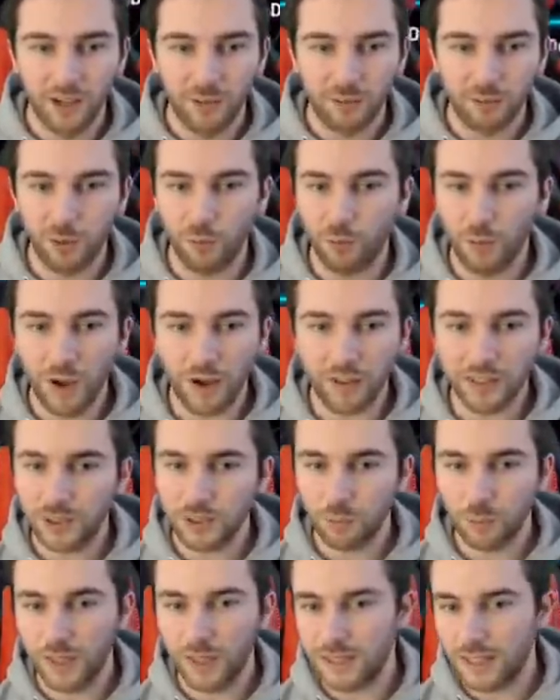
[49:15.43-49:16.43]
"Well,
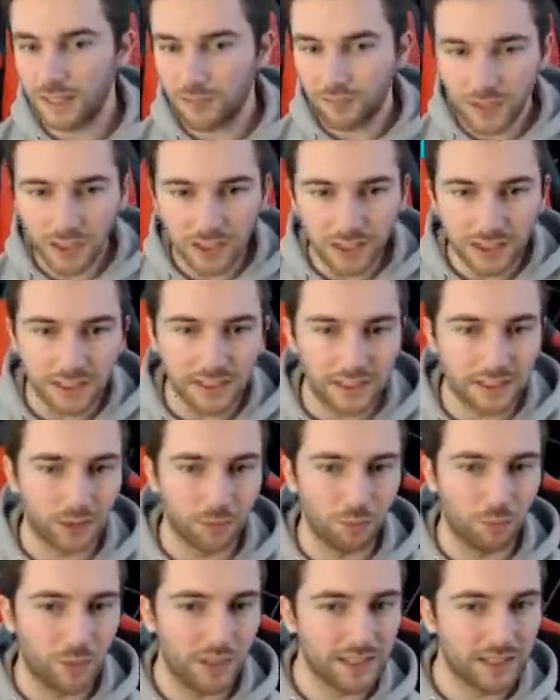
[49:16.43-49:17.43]
where's where's the division
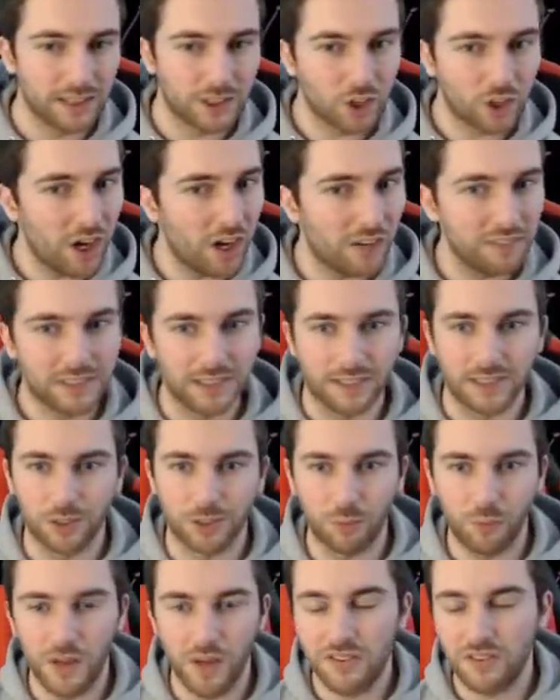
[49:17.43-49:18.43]
system? Where's the draft
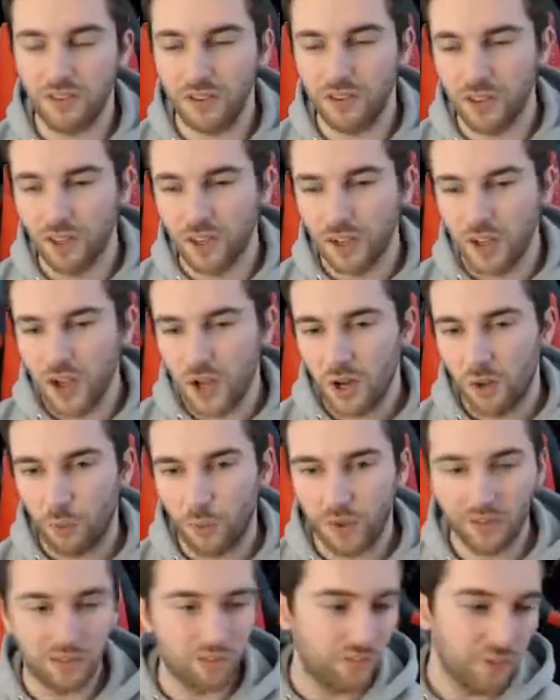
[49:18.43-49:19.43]
system? Where's the
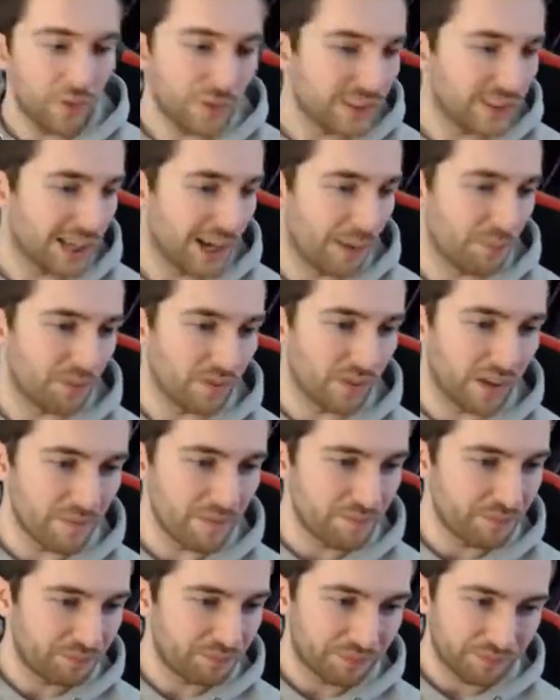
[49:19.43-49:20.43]
where's the foot champs?"
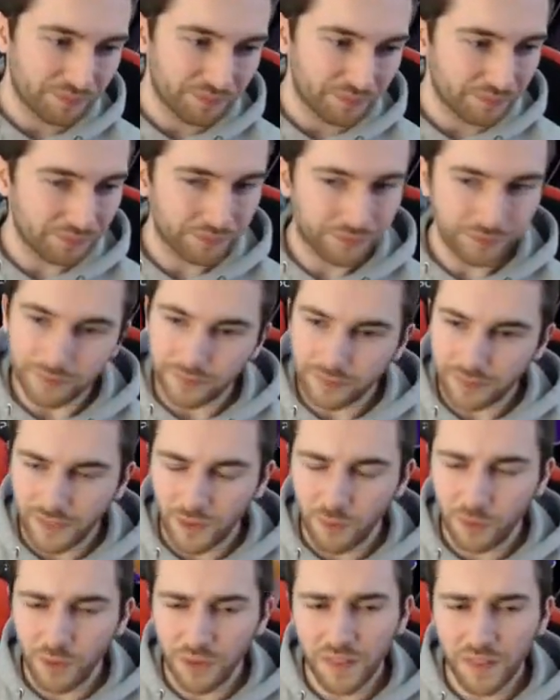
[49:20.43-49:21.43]
Like
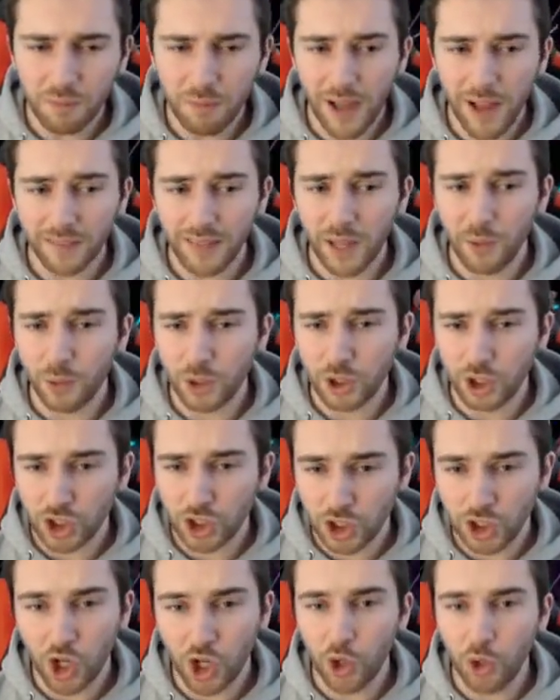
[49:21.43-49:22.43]
when you think back, they were
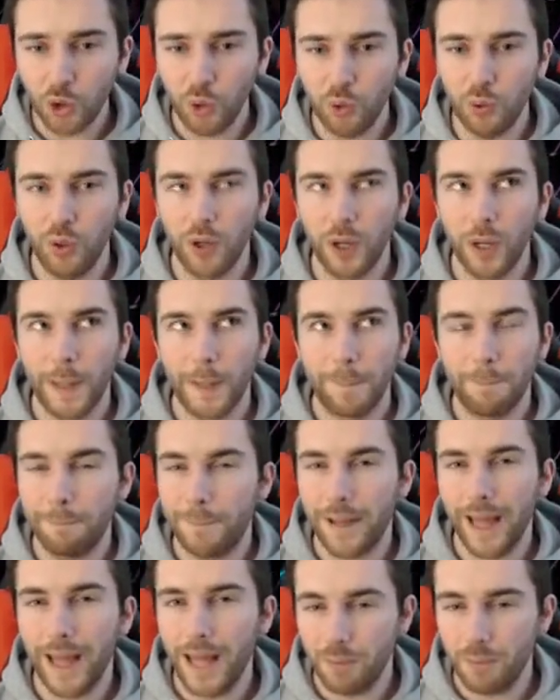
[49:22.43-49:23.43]
so
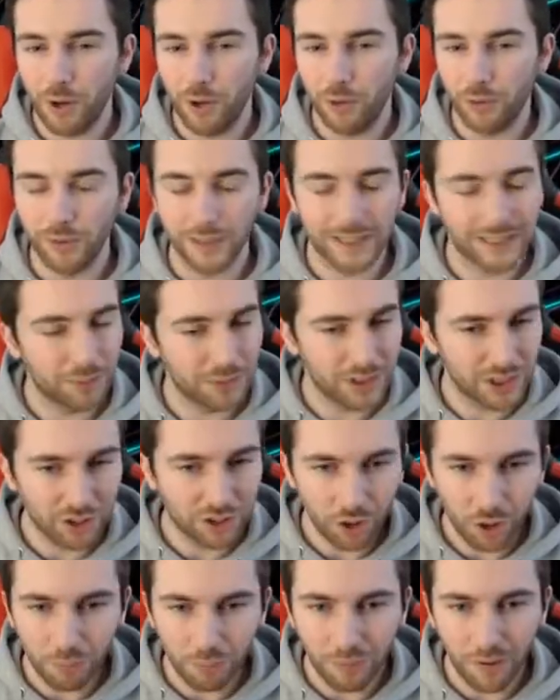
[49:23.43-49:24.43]
bare bones, they were
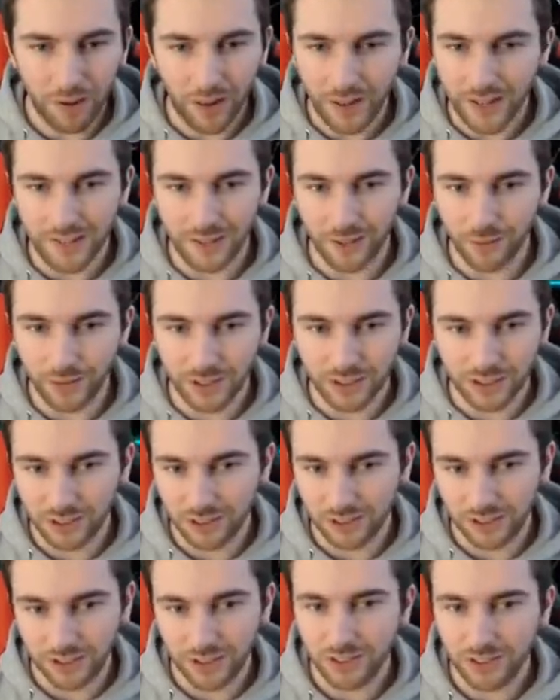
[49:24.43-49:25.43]
so plain, there was
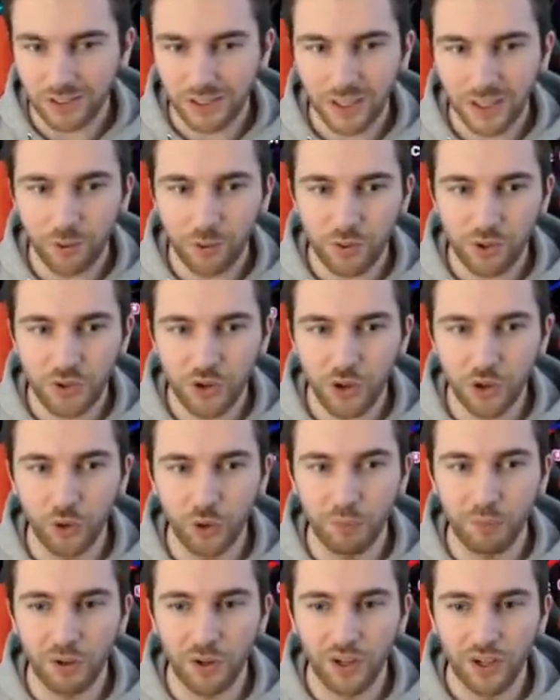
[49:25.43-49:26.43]
such little to
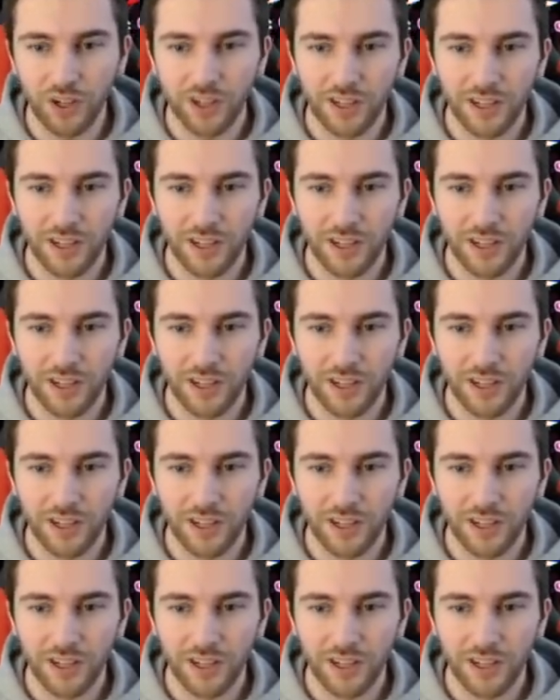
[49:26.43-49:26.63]
do, but